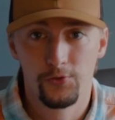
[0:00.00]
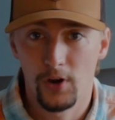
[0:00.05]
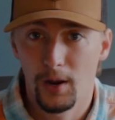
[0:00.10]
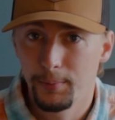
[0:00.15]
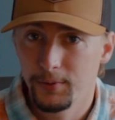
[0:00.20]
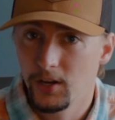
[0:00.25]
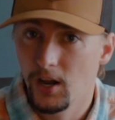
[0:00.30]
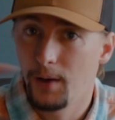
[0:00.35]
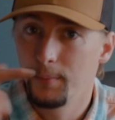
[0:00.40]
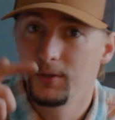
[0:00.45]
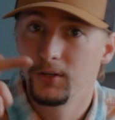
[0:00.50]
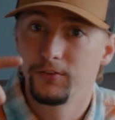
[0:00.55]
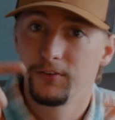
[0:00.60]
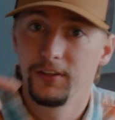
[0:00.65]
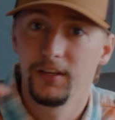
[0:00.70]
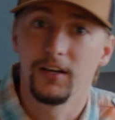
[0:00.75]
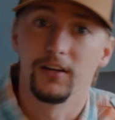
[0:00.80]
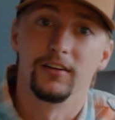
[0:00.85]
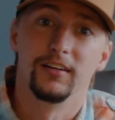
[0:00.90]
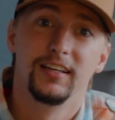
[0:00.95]
drop a comment over
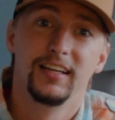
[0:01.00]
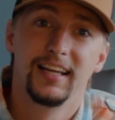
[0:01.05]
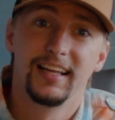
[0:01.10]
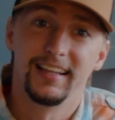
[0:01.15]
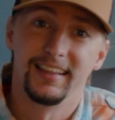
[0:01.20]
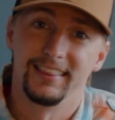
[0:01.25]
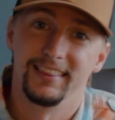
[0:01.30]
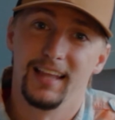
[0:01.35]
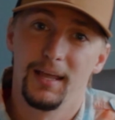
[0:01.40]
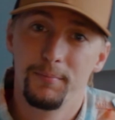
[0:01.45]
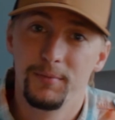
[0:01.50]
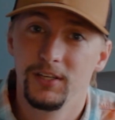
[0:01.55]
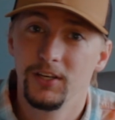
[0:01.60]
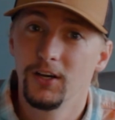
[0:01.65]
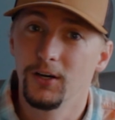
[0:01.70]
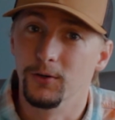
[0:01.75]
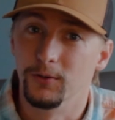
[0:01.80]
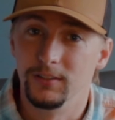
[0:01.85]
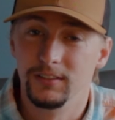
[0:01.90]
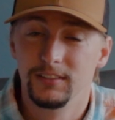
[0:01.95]
there. Let me
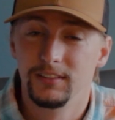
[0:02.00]
know.